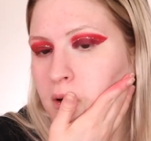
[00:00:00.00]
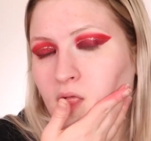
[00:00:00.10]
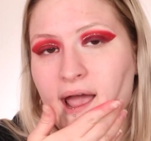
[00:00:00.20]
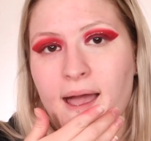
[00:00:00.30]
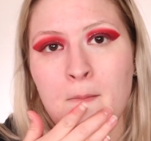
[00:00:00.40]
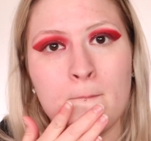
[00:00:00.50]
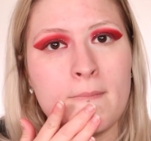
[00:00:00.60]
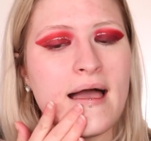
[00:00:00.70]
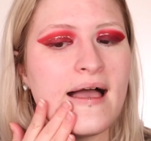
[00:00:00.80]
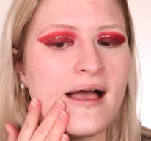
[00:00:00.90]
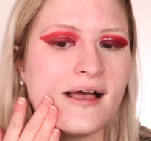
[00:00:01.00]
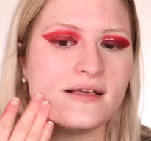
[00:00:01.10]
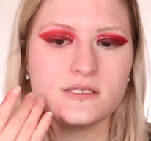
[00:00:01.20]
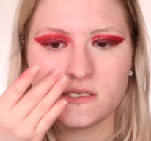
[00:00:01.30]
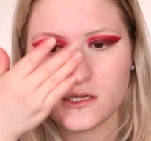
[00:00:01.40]
apply a
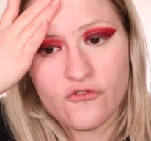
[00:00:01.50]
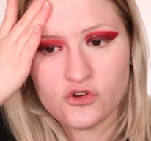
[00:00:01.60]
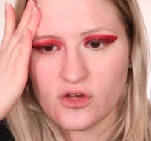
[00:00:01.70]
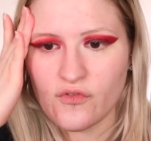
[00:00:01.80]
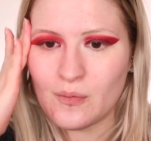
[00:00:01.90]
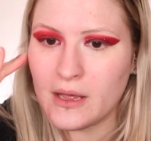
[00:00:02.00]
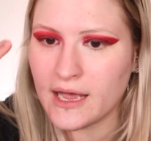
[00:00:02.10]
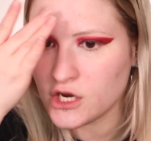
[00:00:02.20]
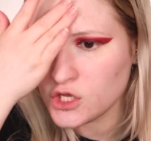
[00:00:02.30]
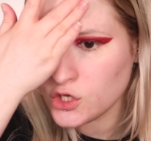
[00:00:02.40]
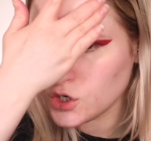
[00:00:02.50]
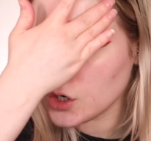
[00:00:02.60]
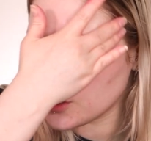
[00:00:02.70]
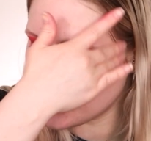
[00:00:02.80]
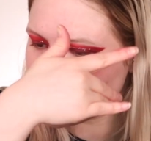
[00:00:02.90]
mask, give yourself a
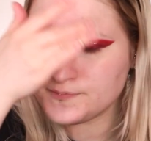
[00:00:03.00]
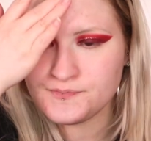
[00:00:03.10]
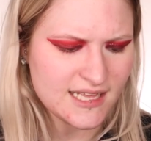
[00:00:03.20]
pedicure.